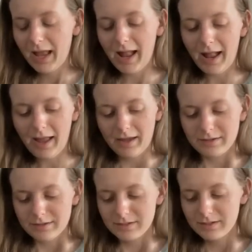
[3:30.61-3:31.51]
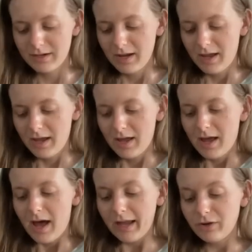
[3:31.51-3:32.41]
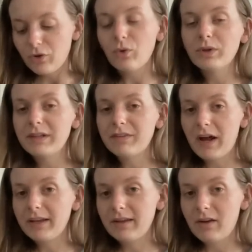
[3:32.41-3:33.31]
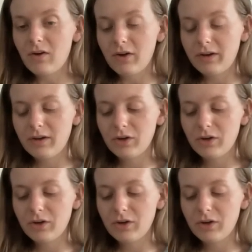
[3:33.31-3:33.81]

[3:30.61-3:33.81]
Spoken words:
and I could only find it on